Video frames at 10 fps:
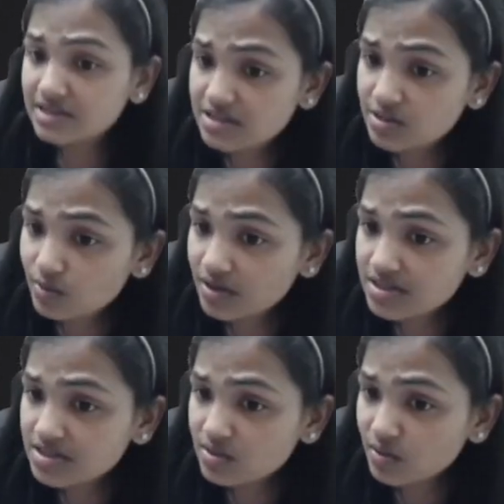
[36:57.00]

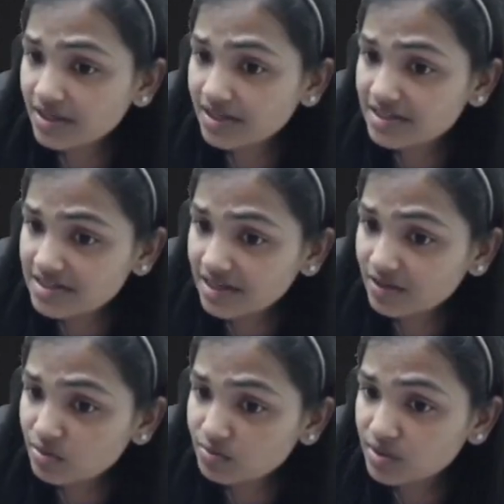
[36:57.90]
nucleus is holding its
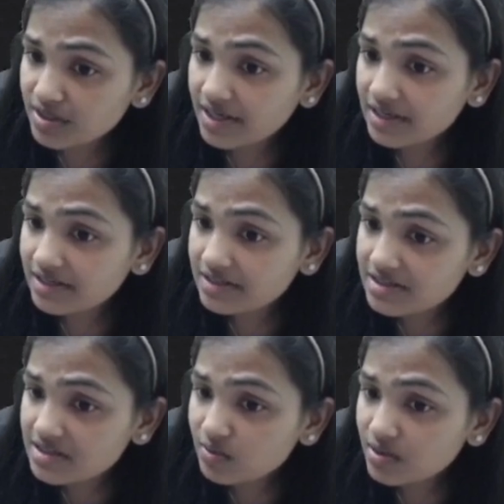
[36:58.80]
electron more tightly, and
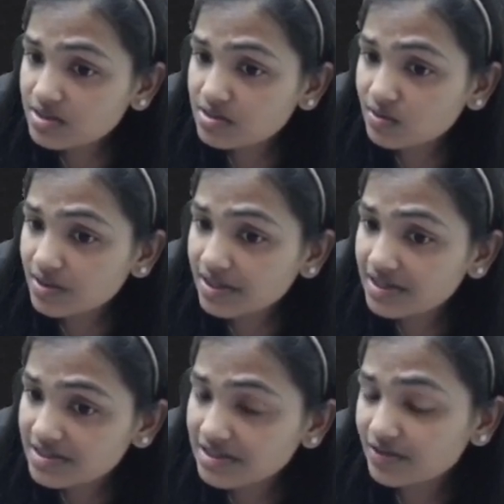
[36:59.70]
this nucleus is holding
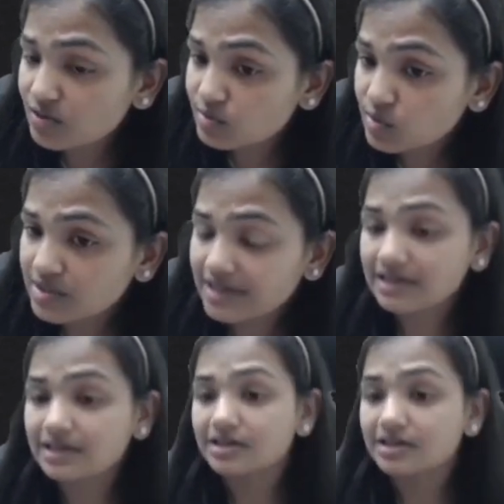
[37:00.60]
its electron more tightly.